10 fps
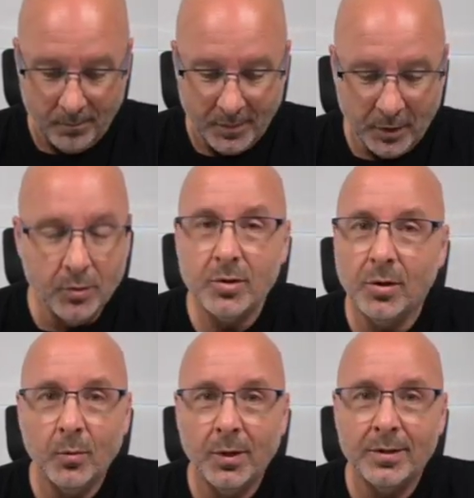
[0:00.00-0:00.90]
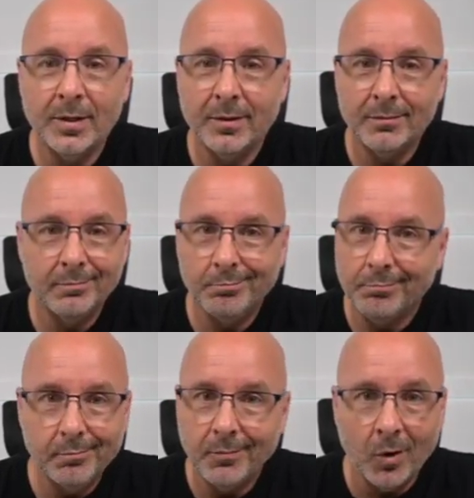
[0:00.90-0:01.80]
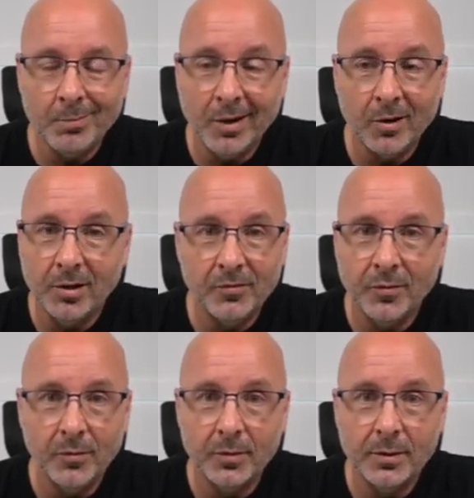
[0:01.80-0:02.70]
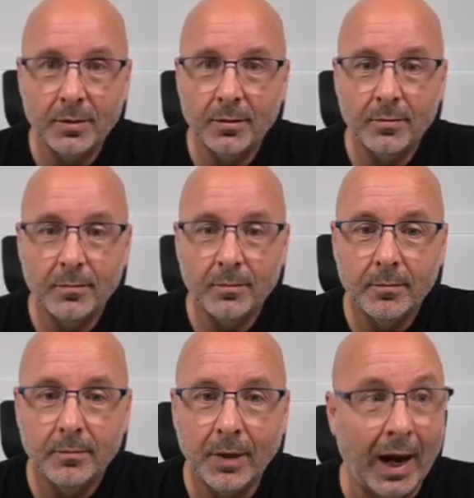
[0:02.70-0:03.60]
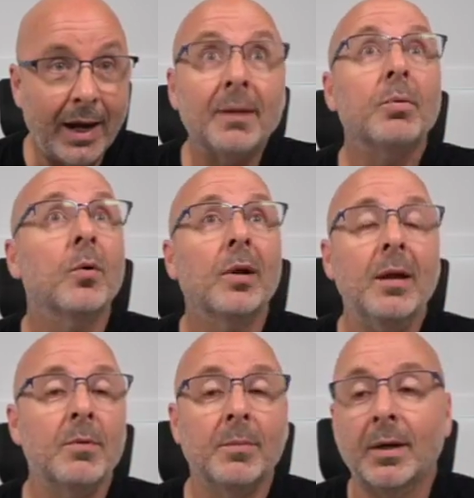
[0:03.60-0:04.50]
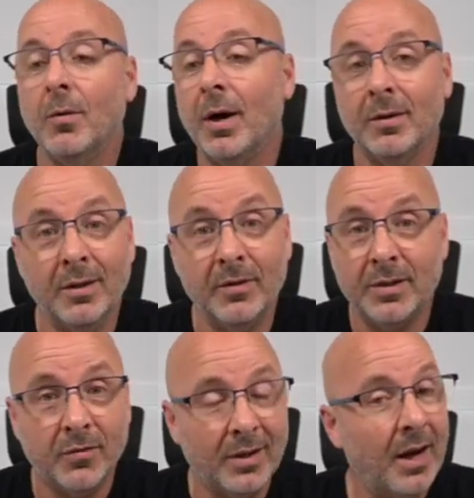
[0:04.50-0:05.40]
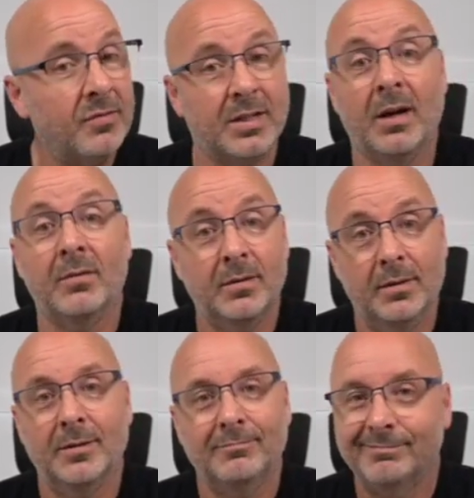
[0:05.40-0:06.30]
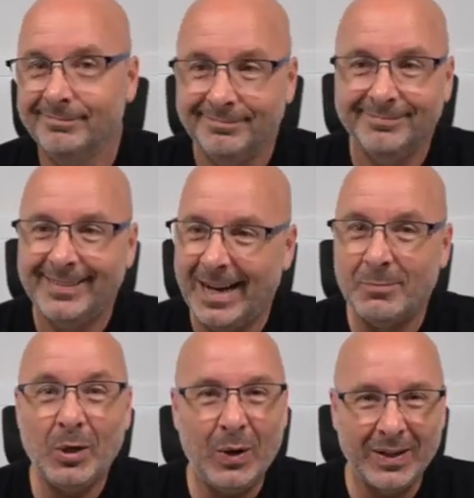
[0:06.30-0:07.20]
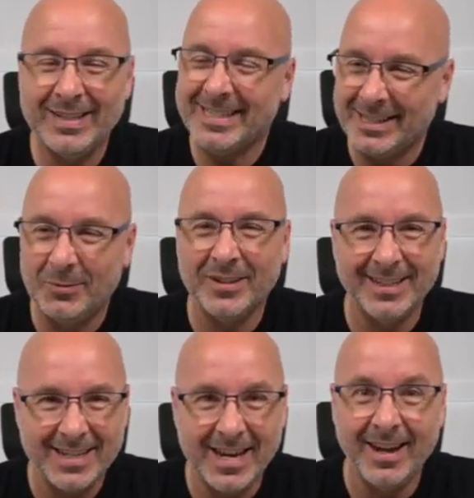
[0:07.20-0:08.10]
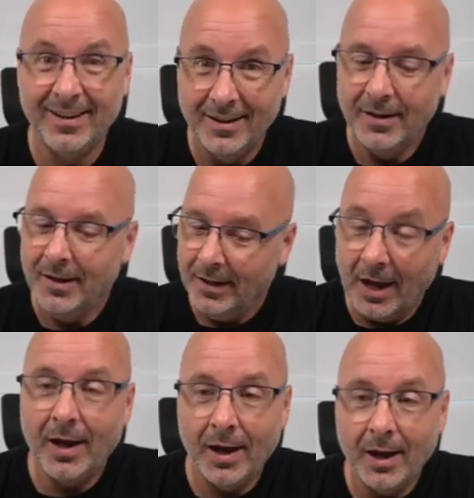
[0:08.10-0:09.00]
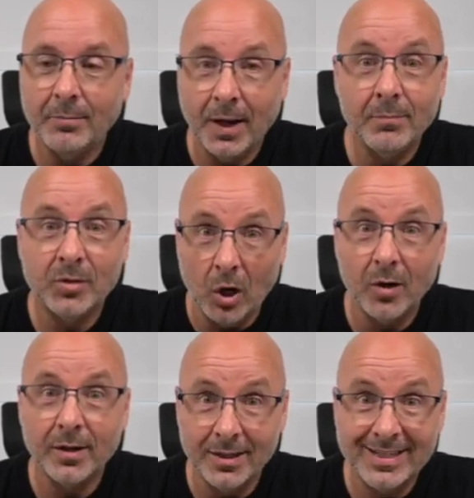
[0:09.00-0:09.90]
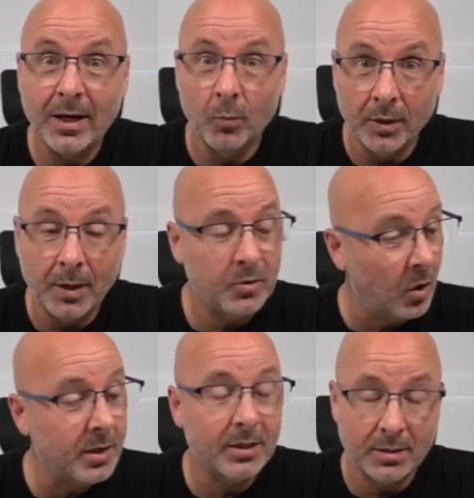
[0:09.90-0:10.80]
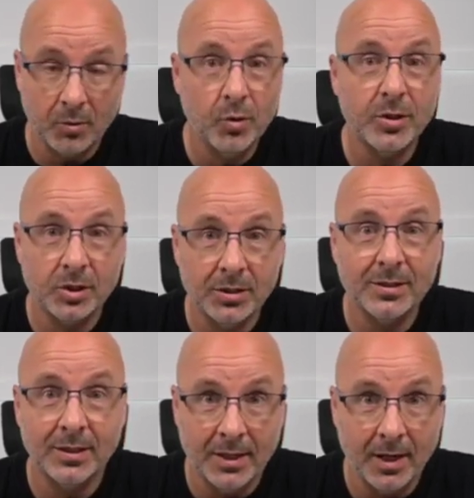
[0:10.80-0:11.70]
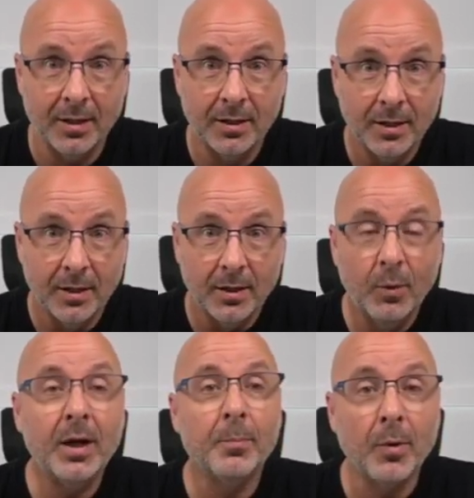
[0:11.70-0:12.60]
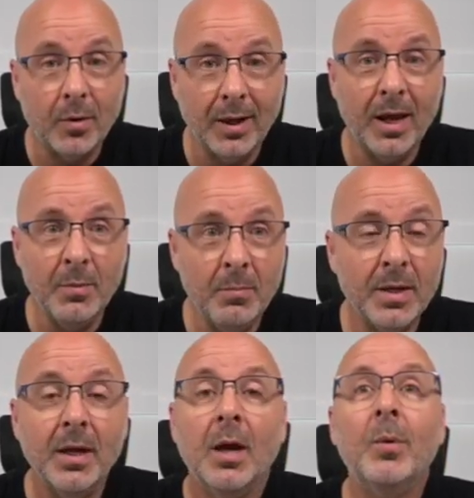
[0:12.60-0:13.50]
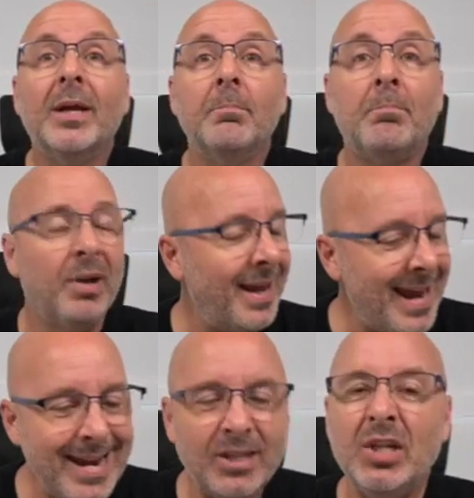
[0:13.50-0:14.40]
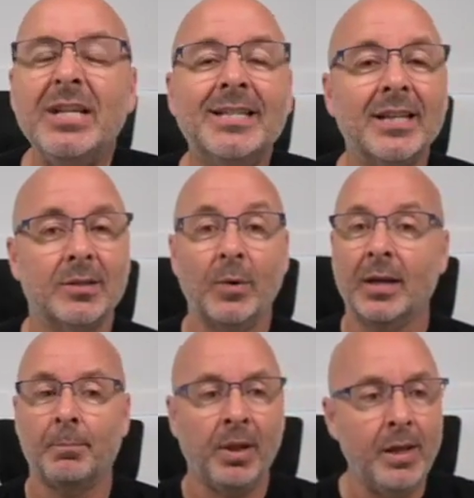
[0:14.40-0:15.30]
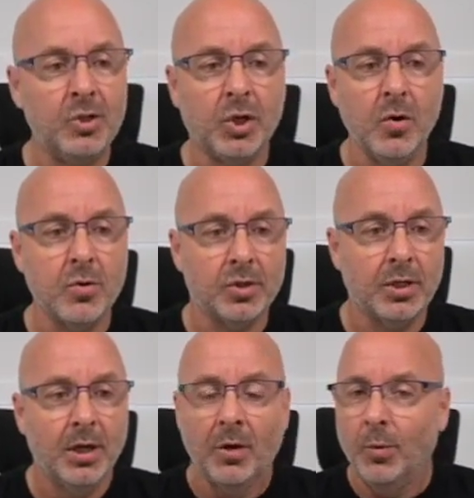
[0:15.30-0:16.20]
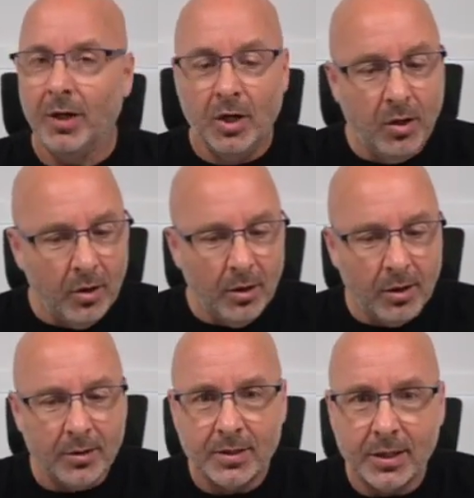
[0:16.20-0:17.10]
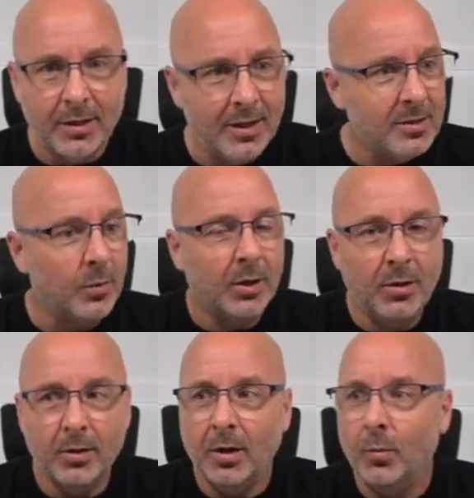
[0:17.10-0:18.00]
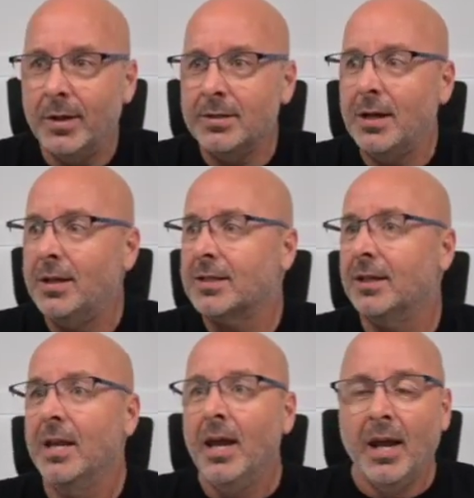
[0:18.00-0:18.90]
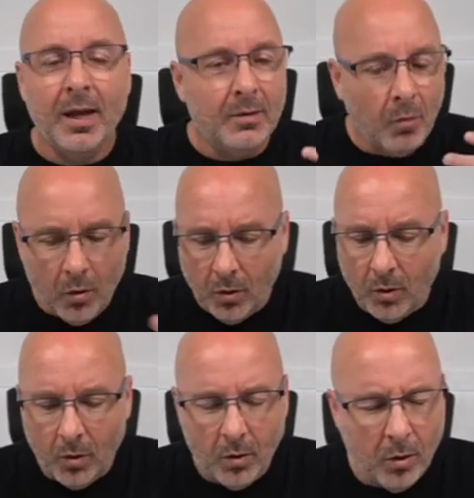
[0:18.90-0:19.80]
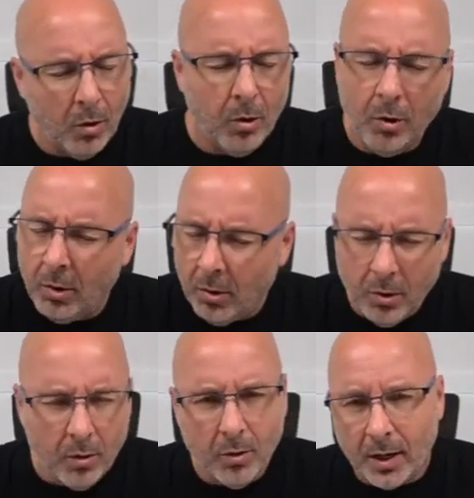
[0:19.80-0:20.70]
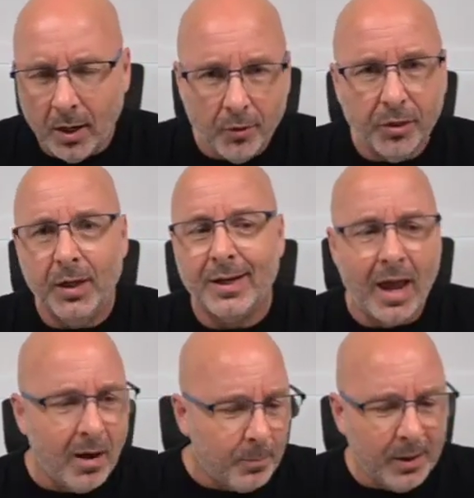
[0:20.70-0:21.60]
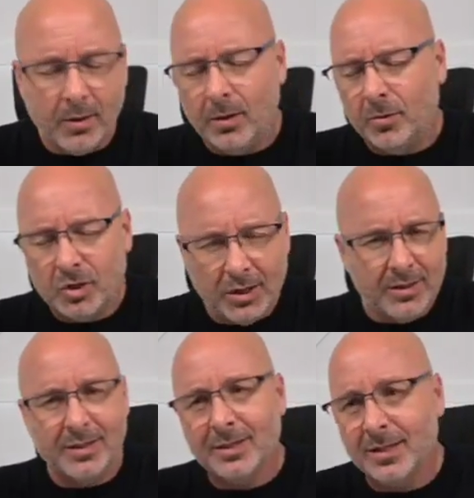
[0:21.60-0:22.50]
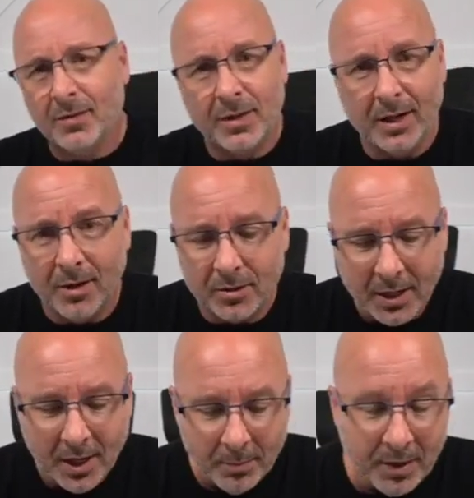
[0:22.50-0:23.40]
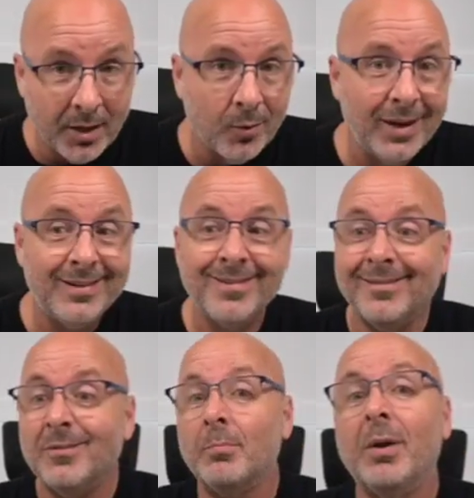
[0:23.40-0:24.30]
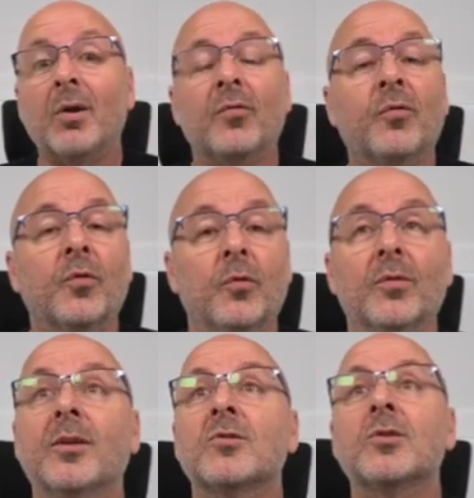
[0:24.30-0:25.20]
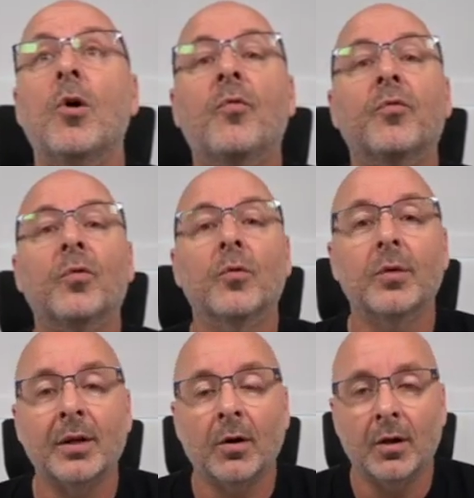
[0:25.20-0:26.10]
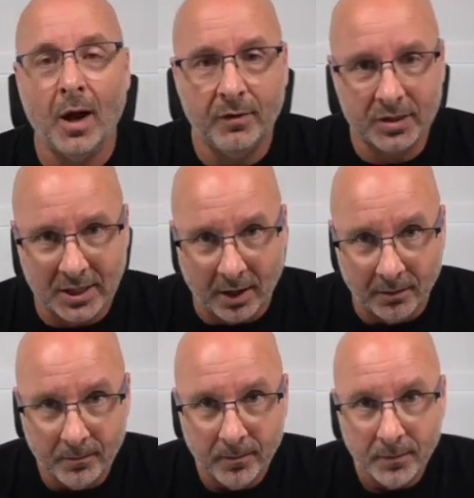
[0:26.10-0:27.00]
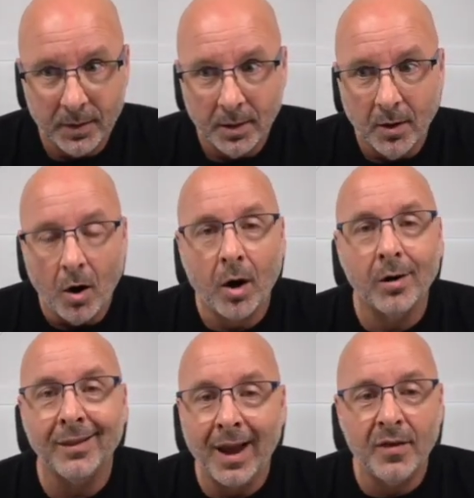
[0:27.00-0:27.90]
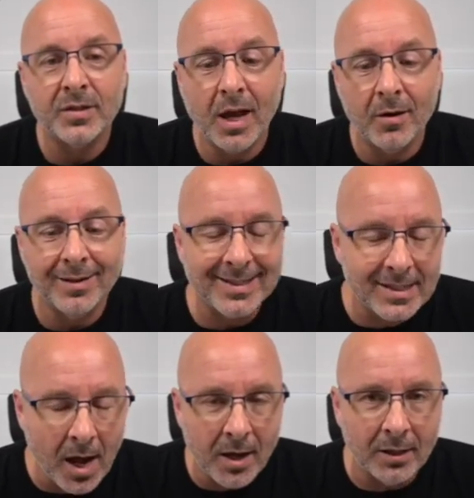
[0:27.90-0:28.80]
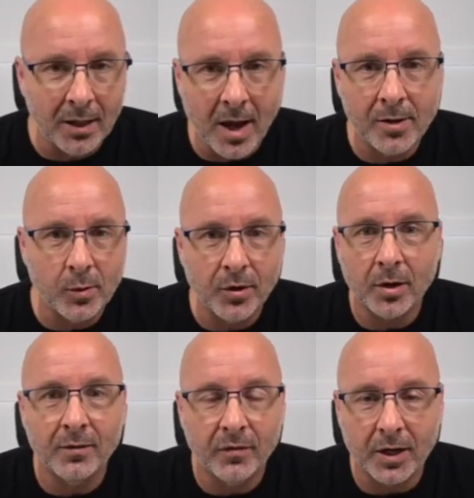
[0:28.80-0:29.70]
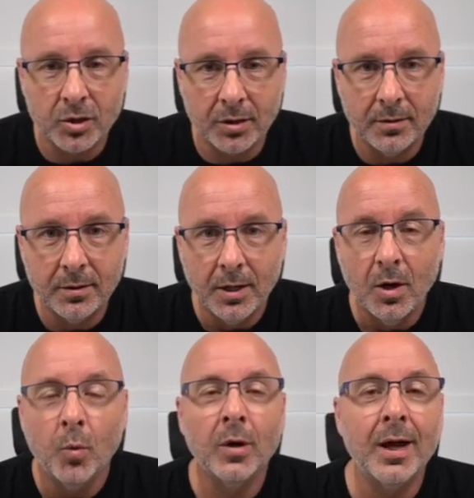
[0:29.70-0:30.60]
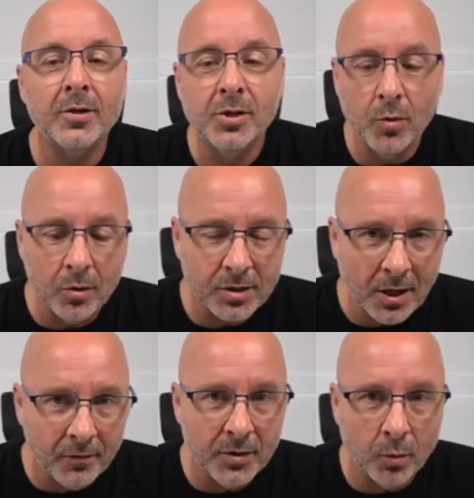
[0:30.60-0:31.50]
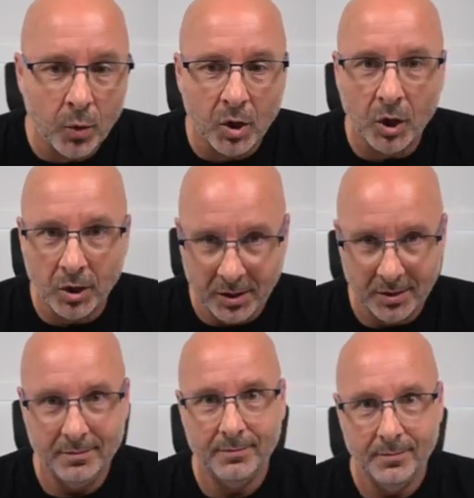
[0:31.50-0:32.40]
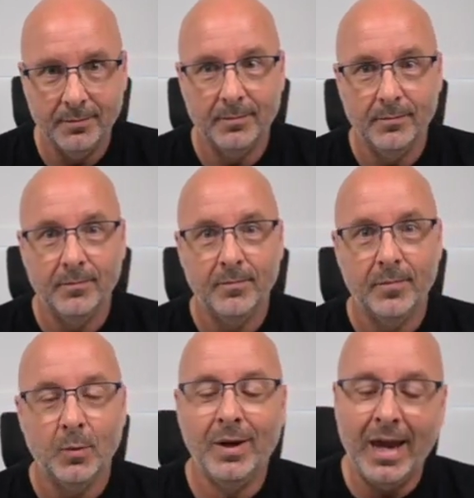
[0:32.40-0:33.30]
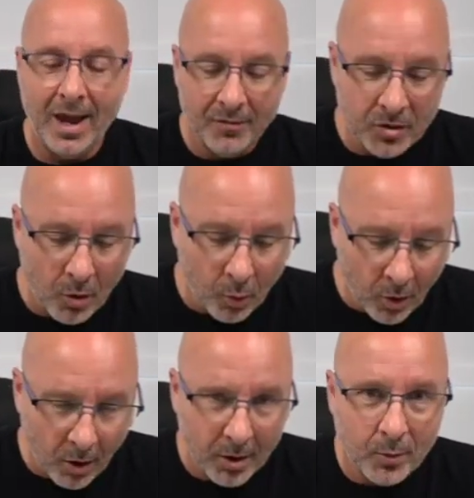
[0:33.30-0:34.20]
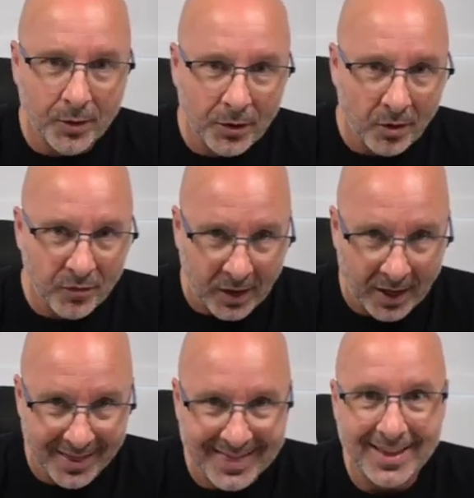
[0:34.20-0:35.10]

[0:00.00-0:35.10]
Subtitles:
Those are the ones that aren't bearing good fruit. I can proclaim them and go out and live a different lifestyle. I'm talking to someone today. I'm talking to someone. I'm talking to some Christians today. We can proclaim them, and we can play Jesus. We can play church. We're good on Sundays, and we're good on Wednesdays, and healthy and happy and all Jesus and everything else. But then we don't bear fruit. There's no fruit in our lifestyle. Our lifestyle is not aligned with our confession. We're not doers of the word. We have no work with our faith.